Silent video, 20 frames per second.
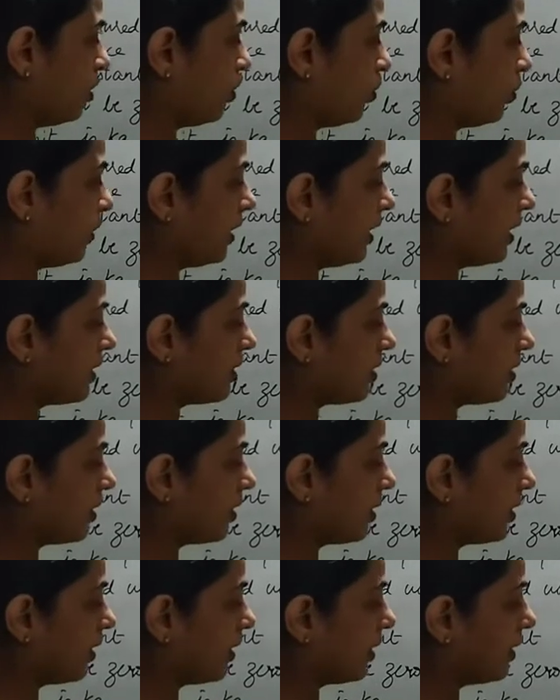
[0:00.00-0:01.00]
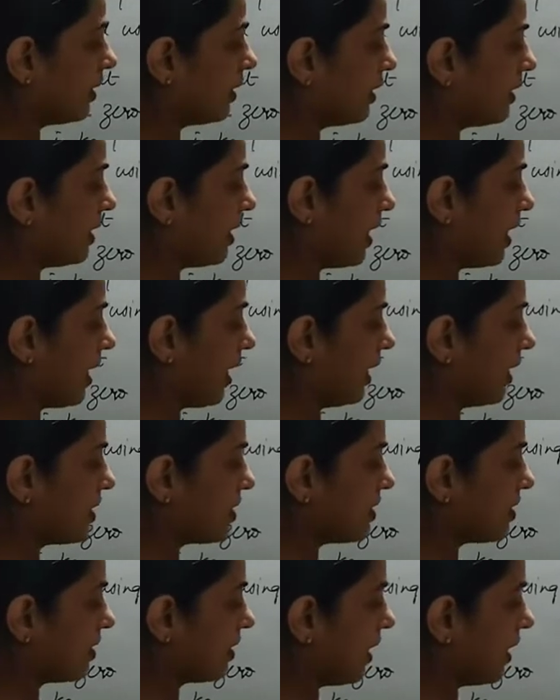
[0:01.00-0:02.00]
unit? The
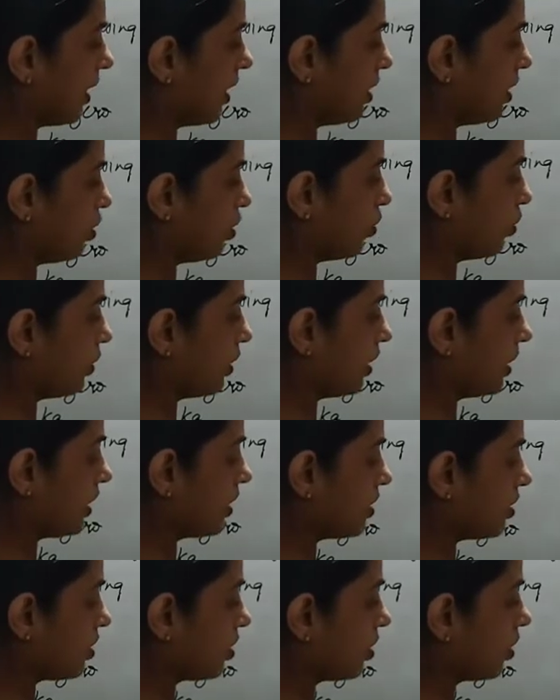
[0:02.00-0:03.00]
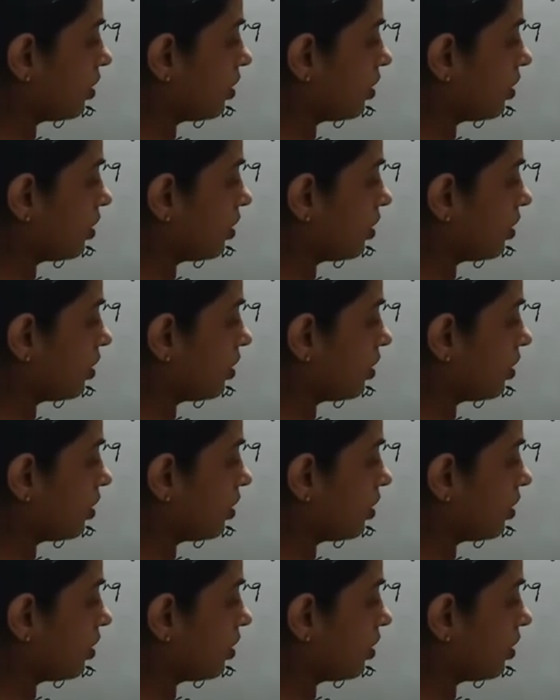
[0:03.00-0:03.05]
SI unit